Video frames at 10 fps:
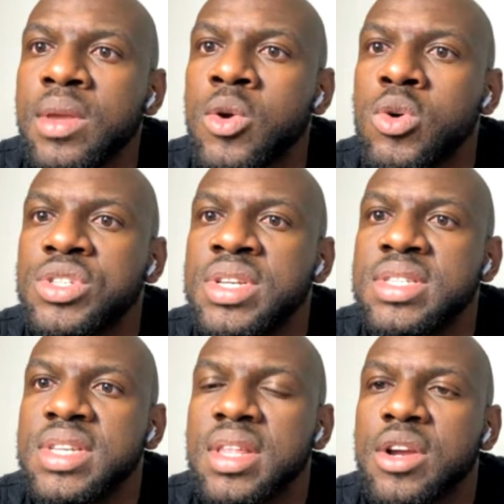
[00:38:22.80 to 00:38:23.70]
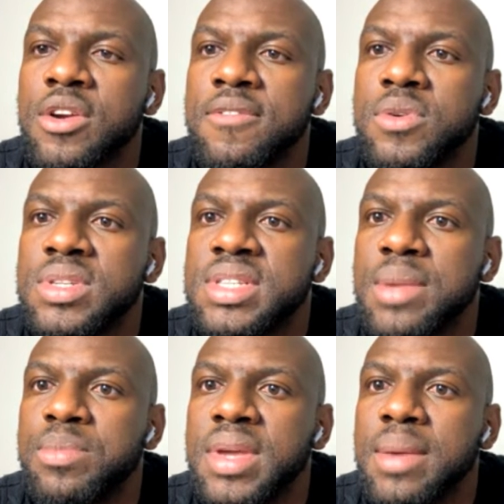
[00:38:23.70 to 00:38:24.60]
Coach did say that curfew was
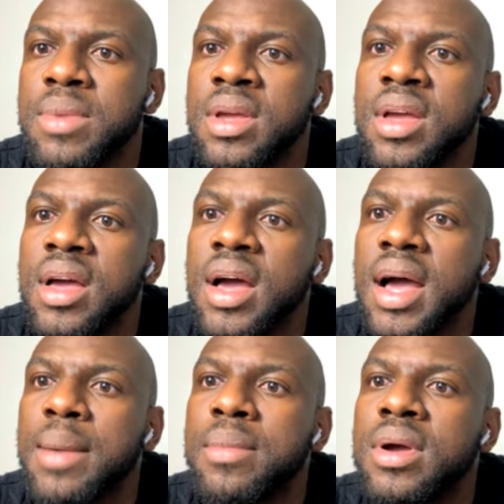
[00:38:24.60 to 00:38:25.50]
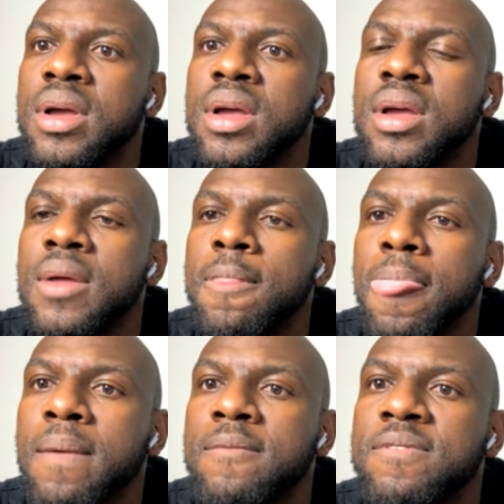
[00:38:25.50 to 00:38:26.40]
10 p.m.
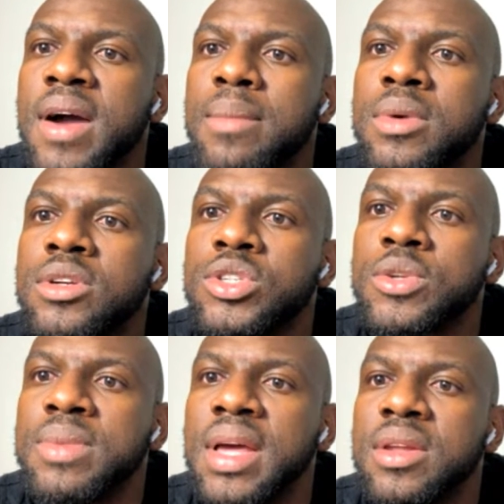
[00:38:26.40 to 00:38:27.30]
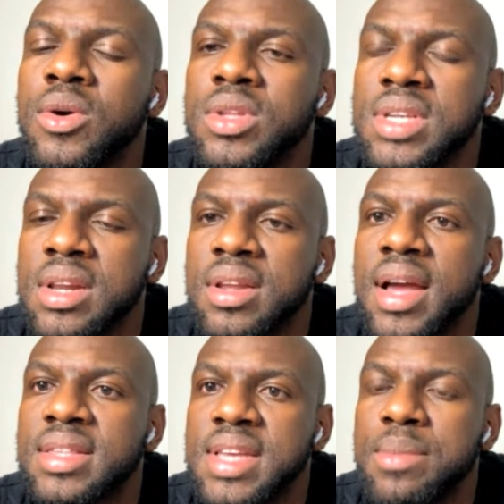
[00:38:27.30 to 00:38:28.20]
Fam should be at the hotel
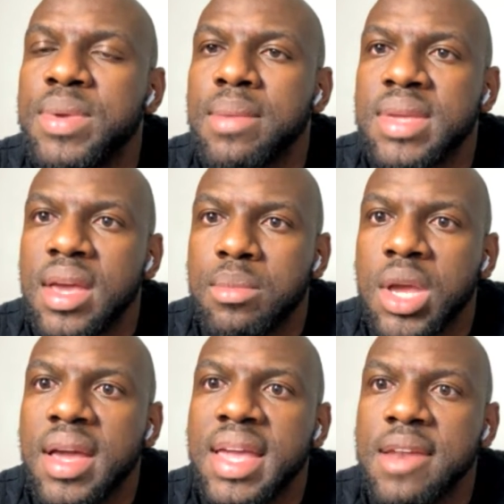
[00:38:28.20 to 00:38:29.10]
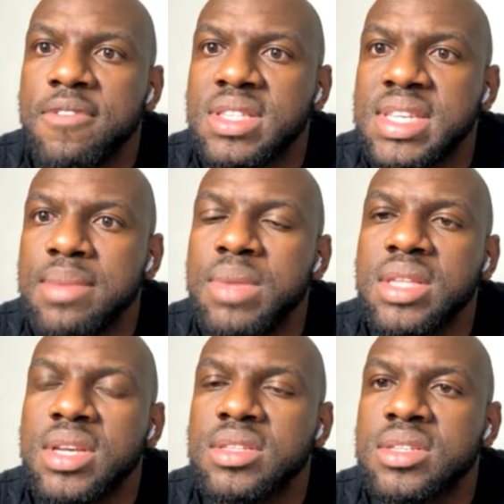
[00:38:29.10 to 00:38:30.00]
at 10 p.m. Yeah, but again, for team
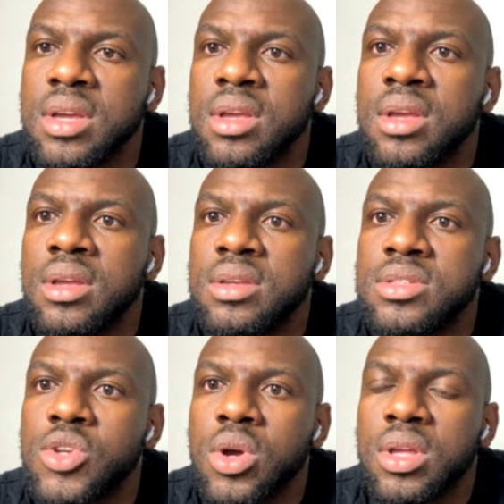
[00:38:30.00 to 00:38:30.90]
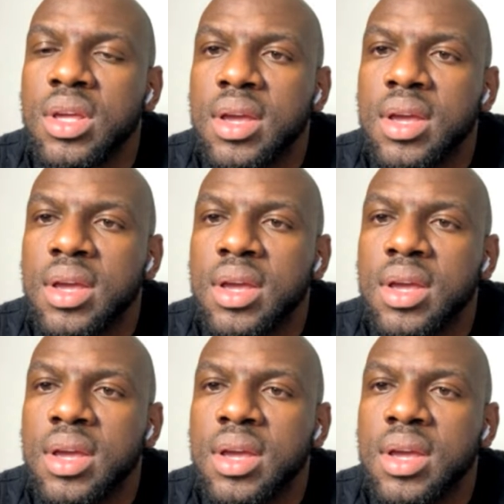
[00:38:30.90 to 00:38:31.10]
meetings. So